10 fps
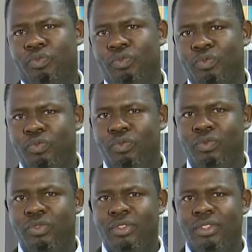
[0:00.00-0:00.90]

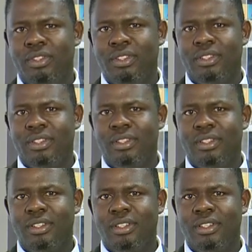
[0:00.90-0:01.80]

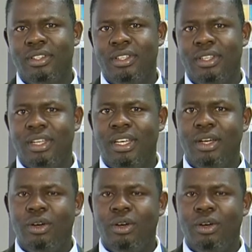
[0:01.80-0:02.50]
Nobody speaks.